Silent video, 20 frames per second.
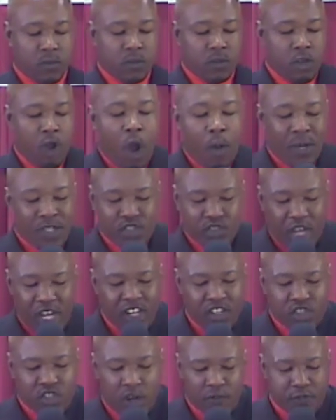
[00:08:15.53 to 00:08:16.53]
Our
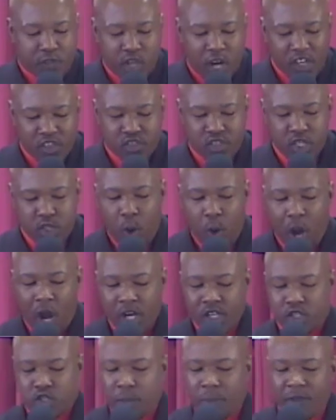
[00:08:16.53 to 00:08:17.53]
sense of justice
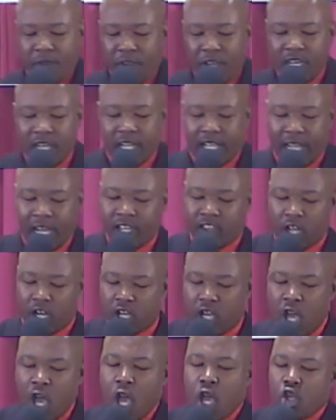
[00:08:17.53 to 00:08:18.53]
wants to be vindicated.